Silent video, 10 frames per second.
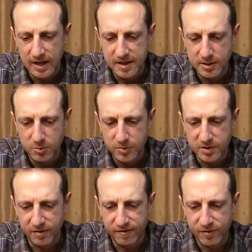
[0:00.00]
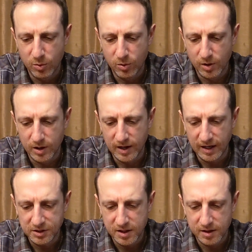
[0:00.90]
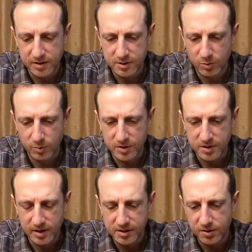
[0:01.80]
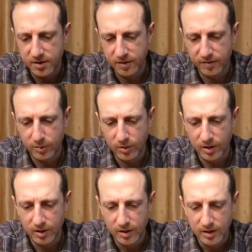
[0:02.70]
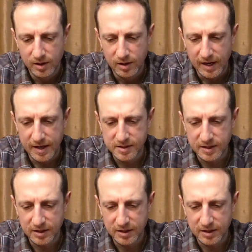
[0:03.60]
this one was a 4. I actually thought this one was nicer than a 4. It is